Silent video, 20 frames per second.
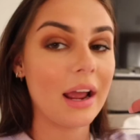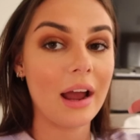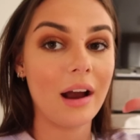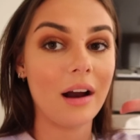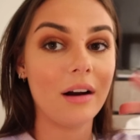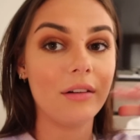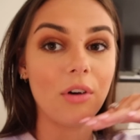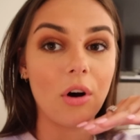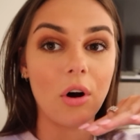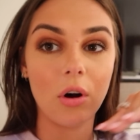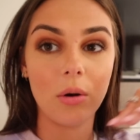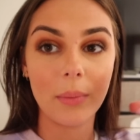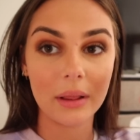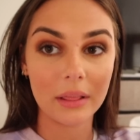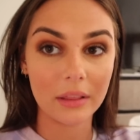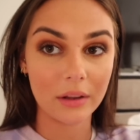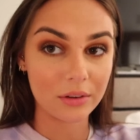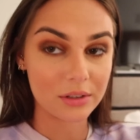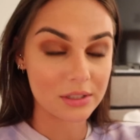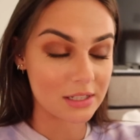have all my
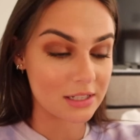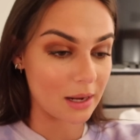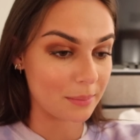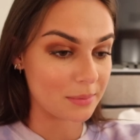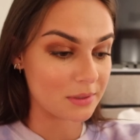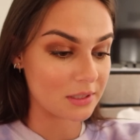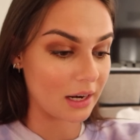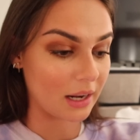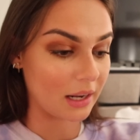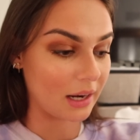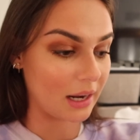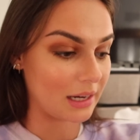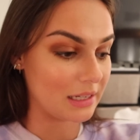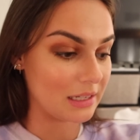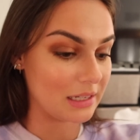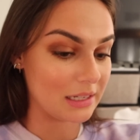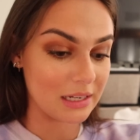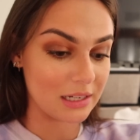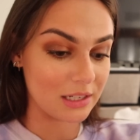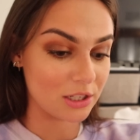little steps that I
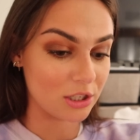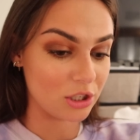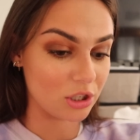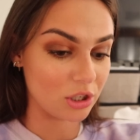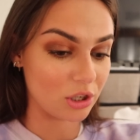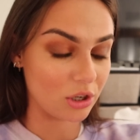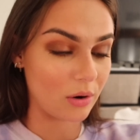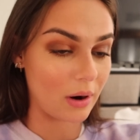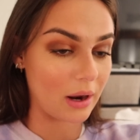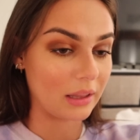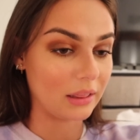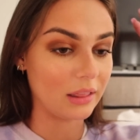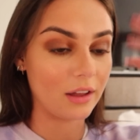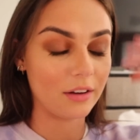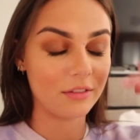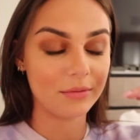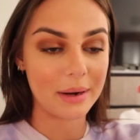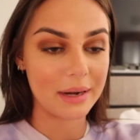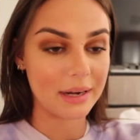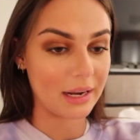need to do. I
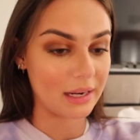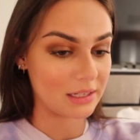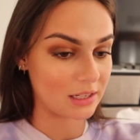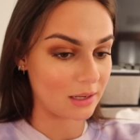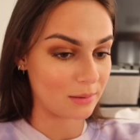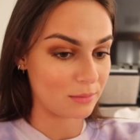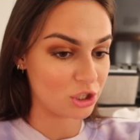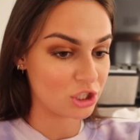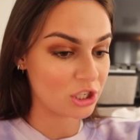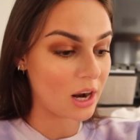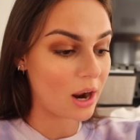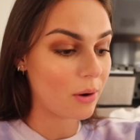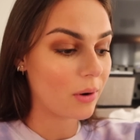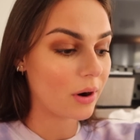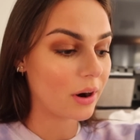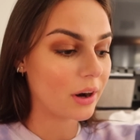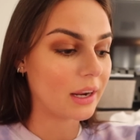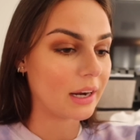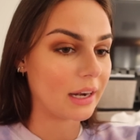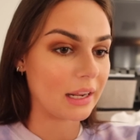love my nighttime
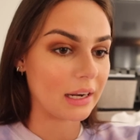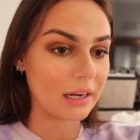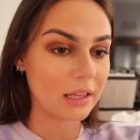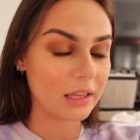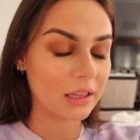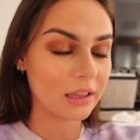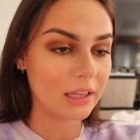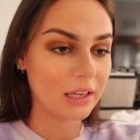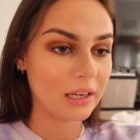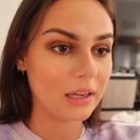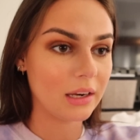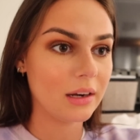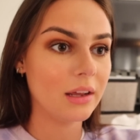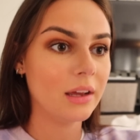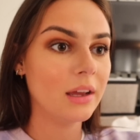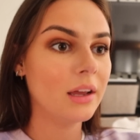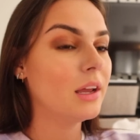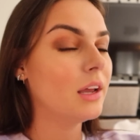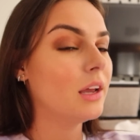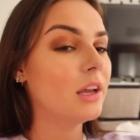shower, getting
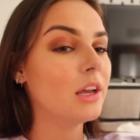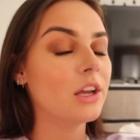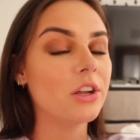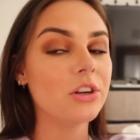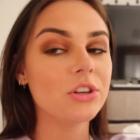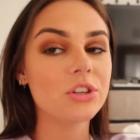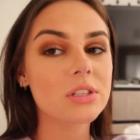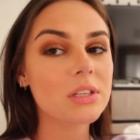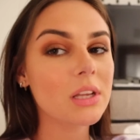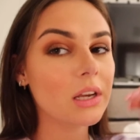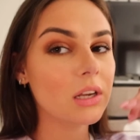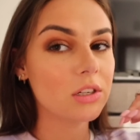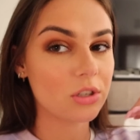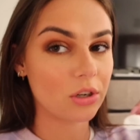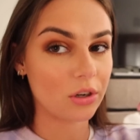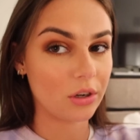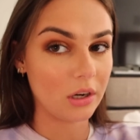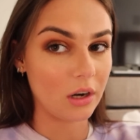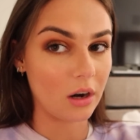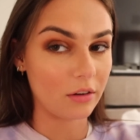clean, and just like
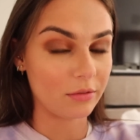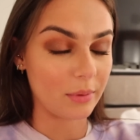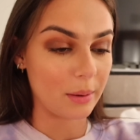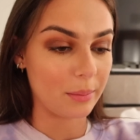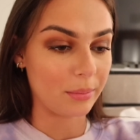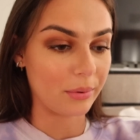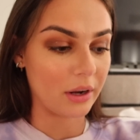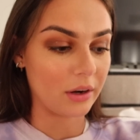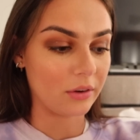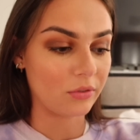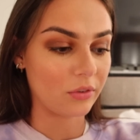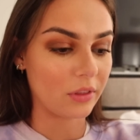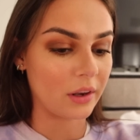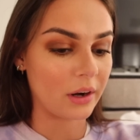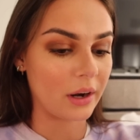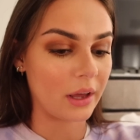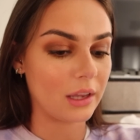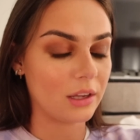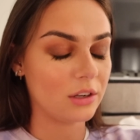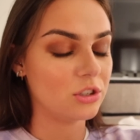turning off my brain for the
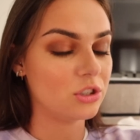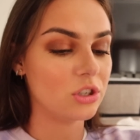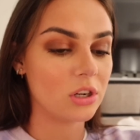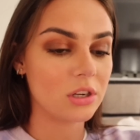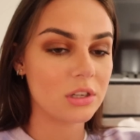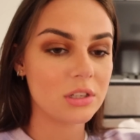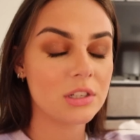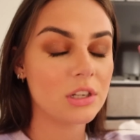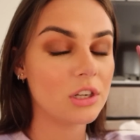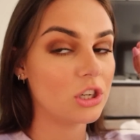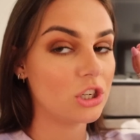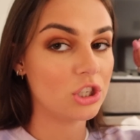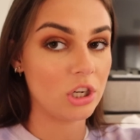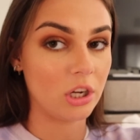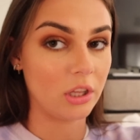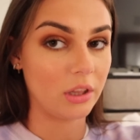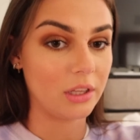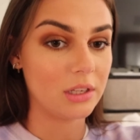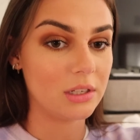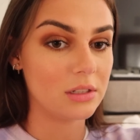night and just
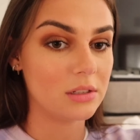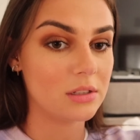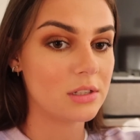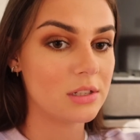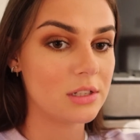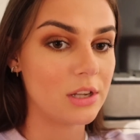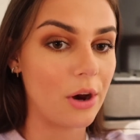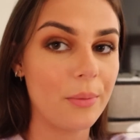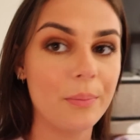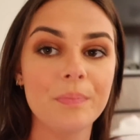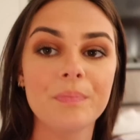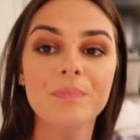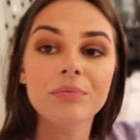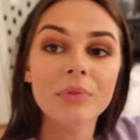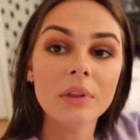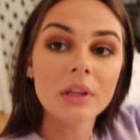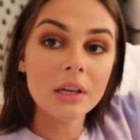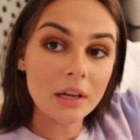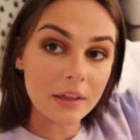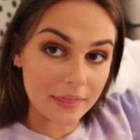chilling. So
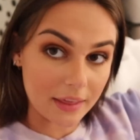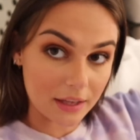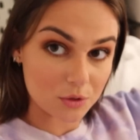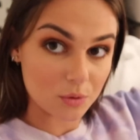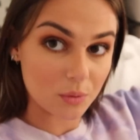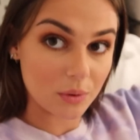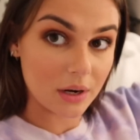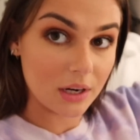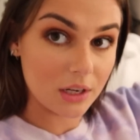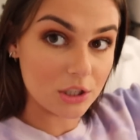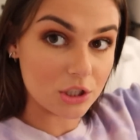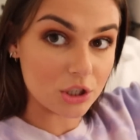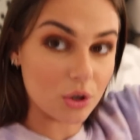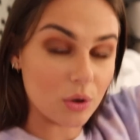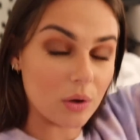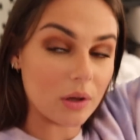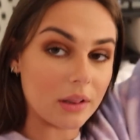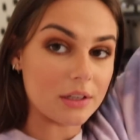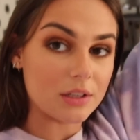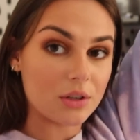that's what we're gonna
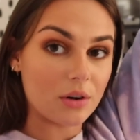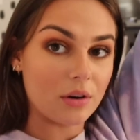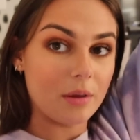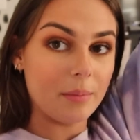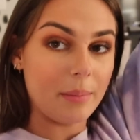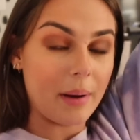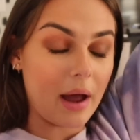do. Let's go to the